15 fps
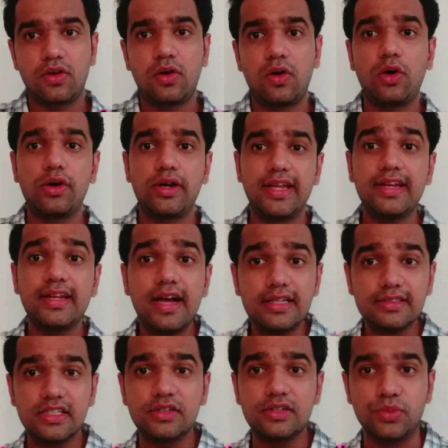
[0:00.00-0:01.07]
Or in
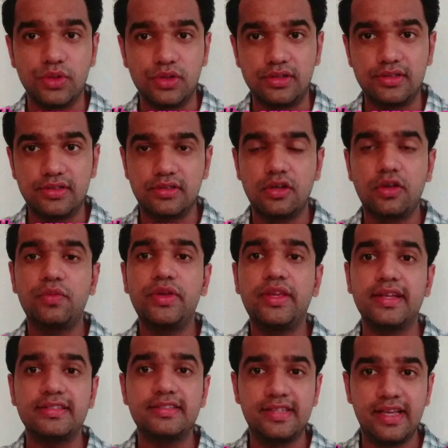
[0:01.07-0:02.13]
other words, we
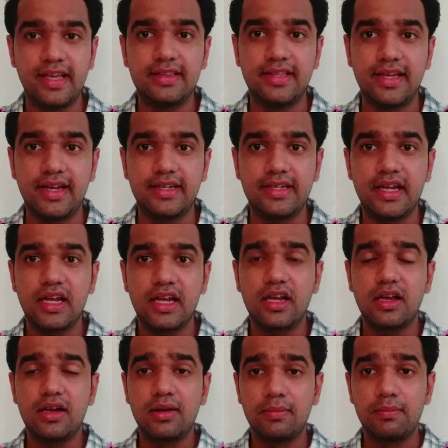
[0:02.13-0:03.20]
can say that
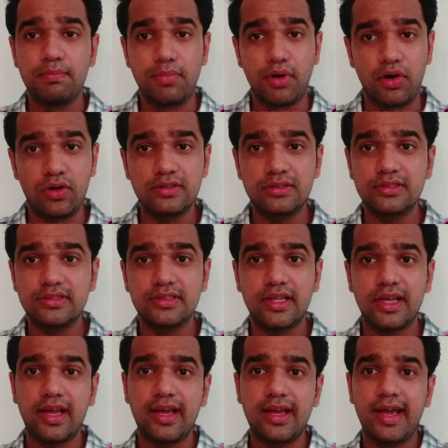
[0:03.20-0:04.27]
bones
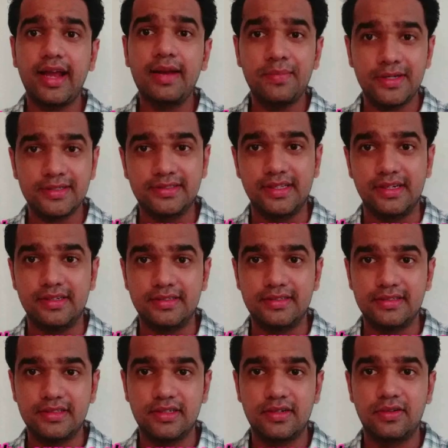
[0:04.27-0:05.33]
and muscles
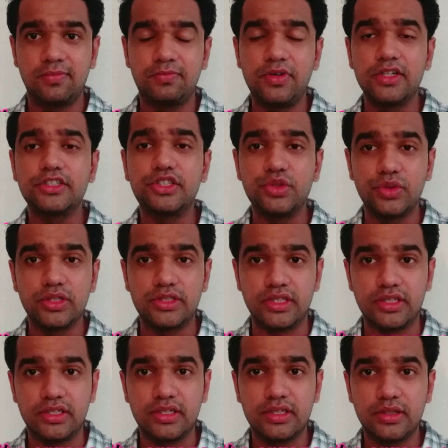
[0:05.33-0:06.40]
work together
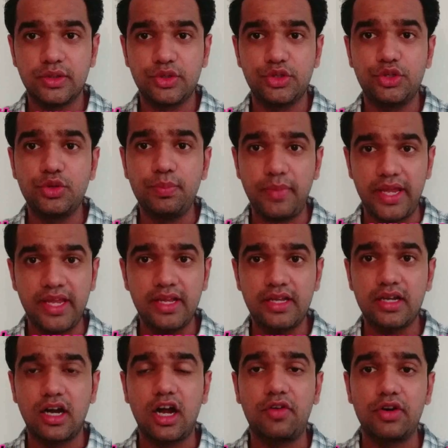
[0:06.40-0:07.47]
to make
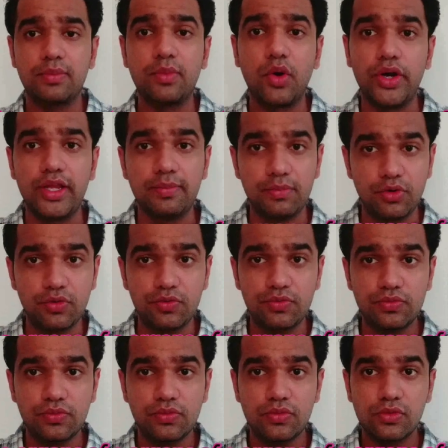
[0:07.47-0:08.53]
our body move
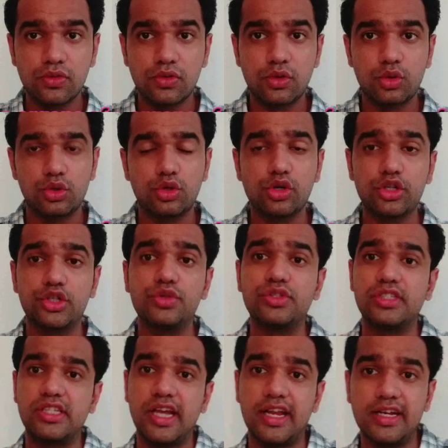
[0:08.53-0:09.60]
or to
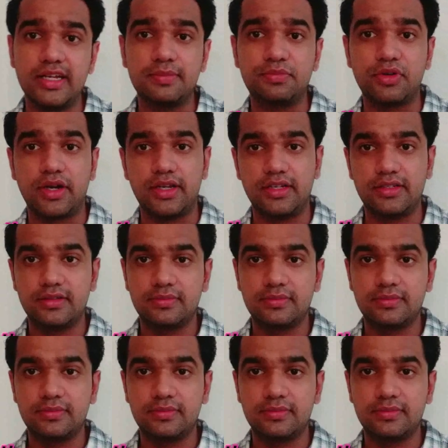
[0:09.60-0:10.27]
stand upright.